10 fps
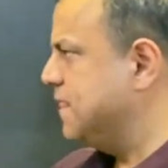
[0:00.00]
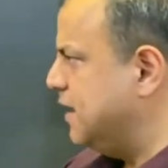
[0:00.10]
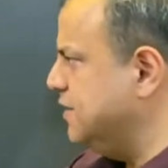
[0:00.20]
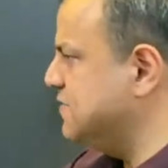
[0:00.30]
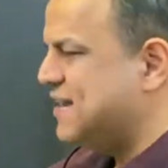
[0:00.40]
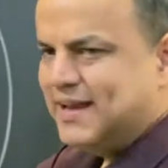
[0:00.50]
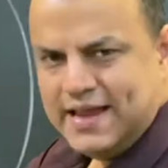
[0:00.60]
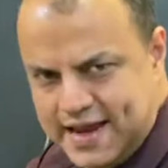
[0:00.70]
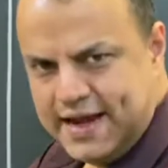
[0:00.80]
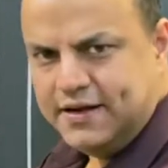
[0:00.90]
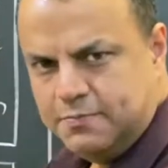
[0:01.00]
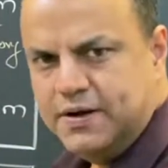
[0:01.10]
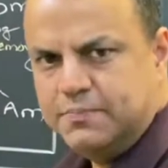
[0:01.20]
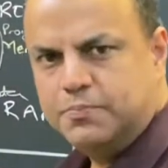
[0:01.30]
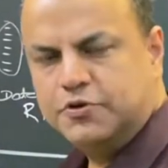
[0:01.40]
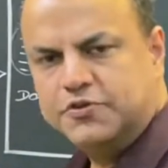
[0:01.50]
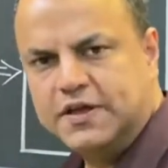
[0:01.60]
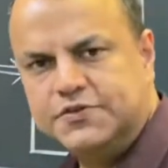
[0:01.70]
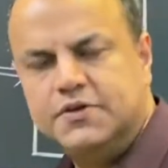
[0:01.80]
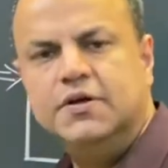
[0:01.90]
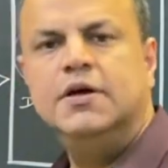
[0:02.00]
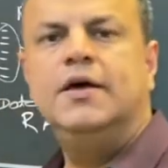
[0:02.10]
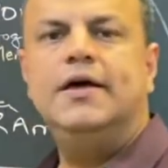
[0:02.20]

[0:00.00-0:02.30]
is an 8-bit processor,